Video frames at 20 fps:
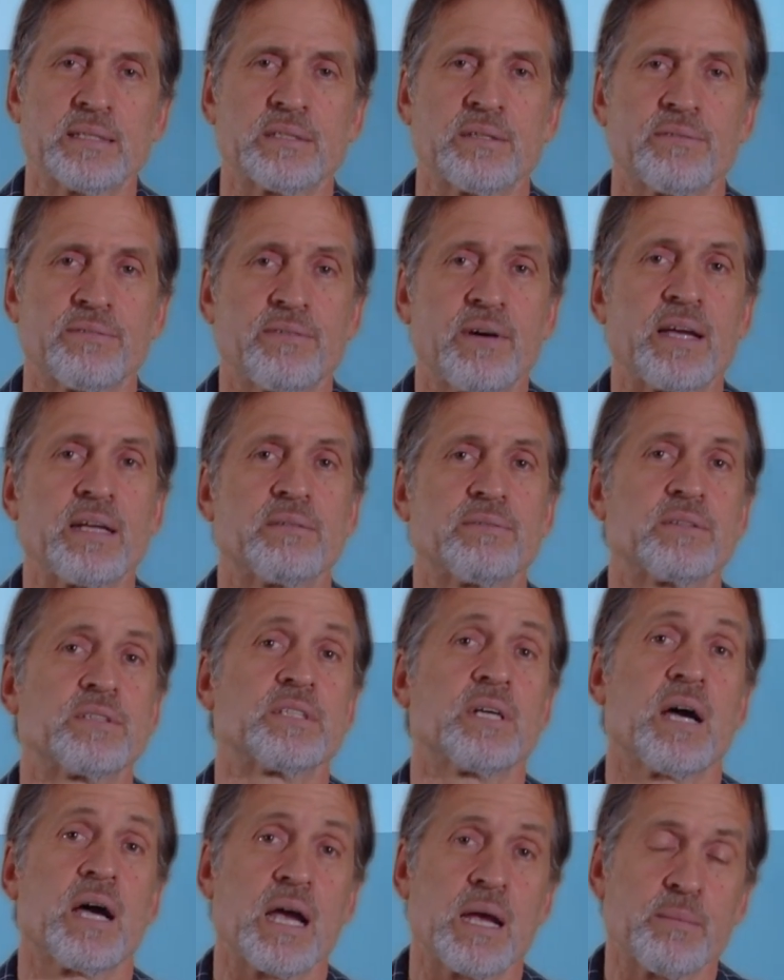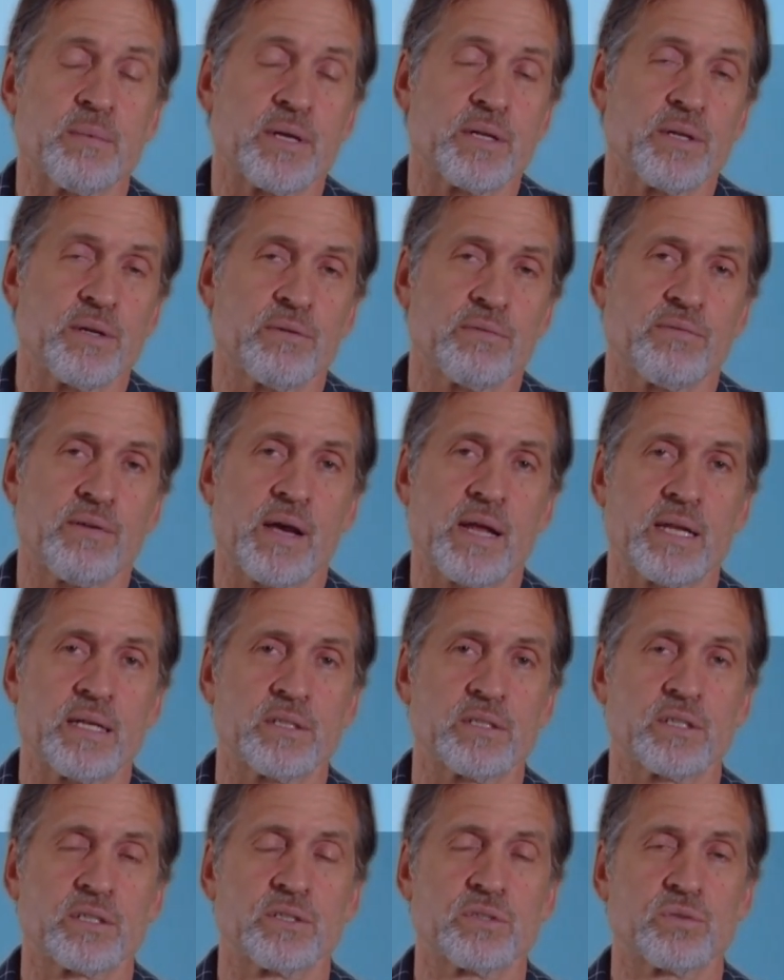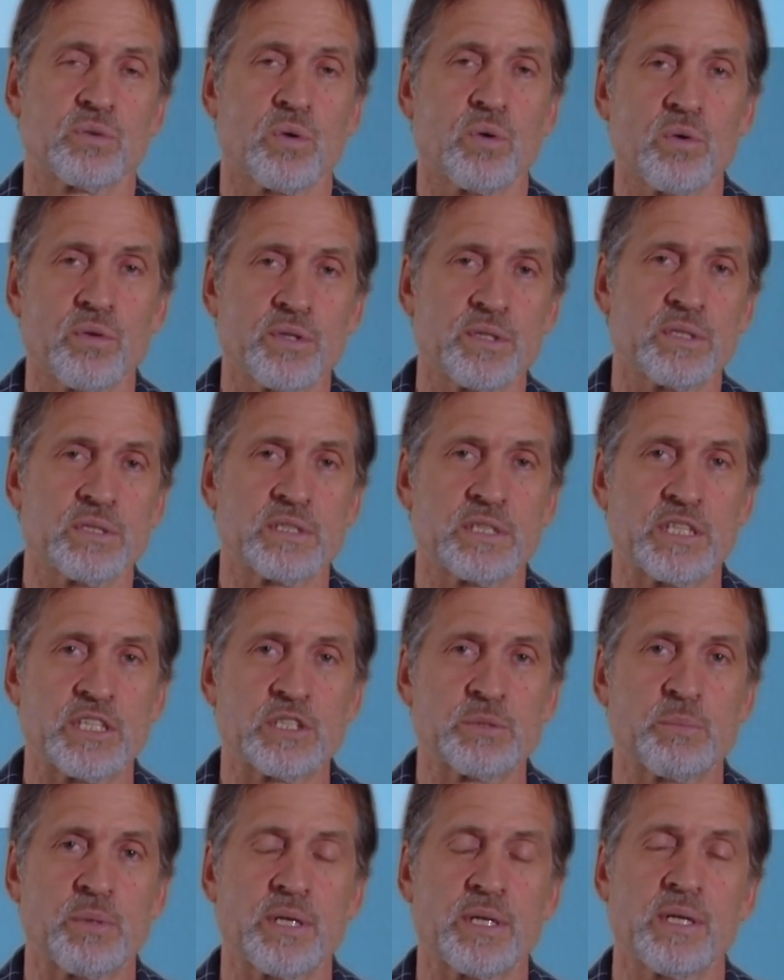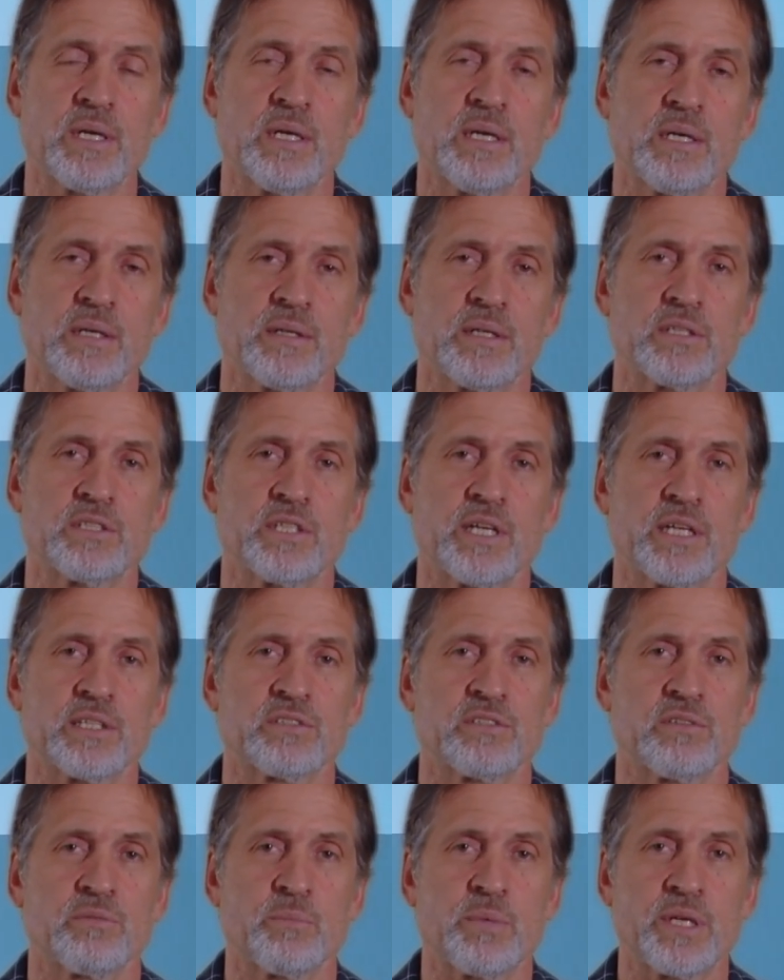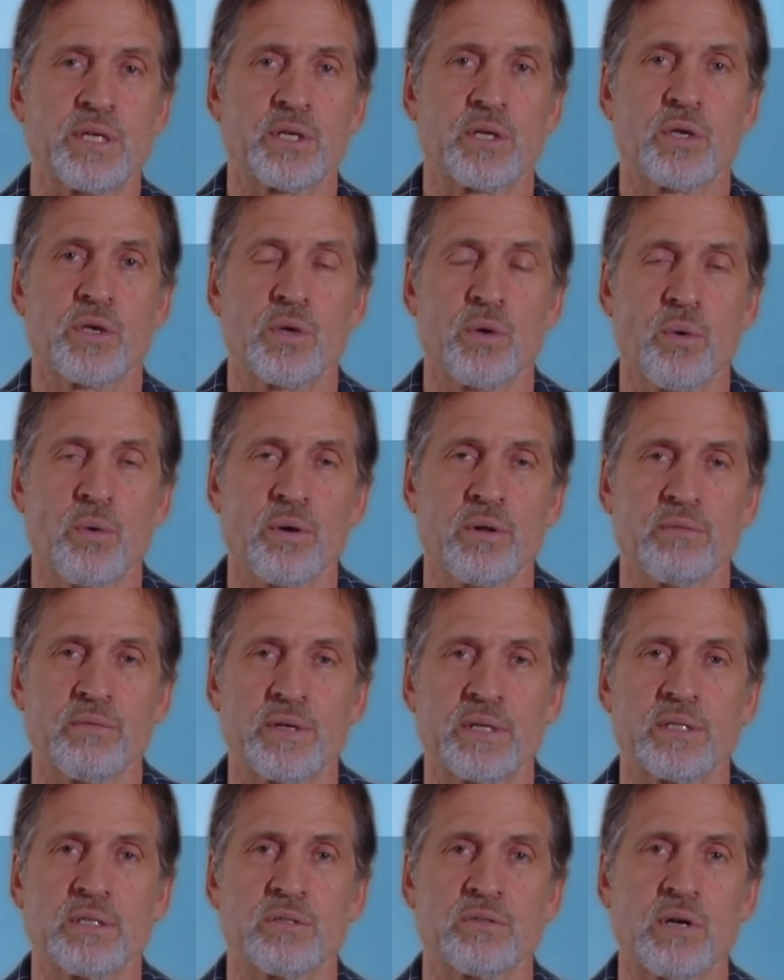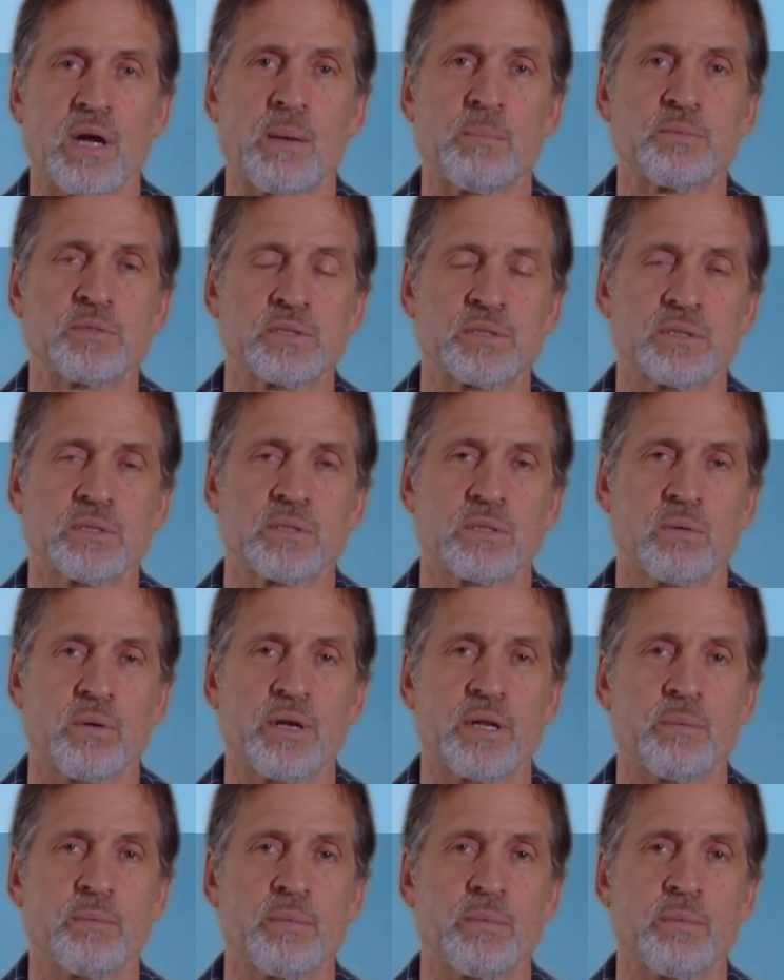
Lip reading: fight for time, and you're fighting to control the disease, but the chance of being cured of it drops quite a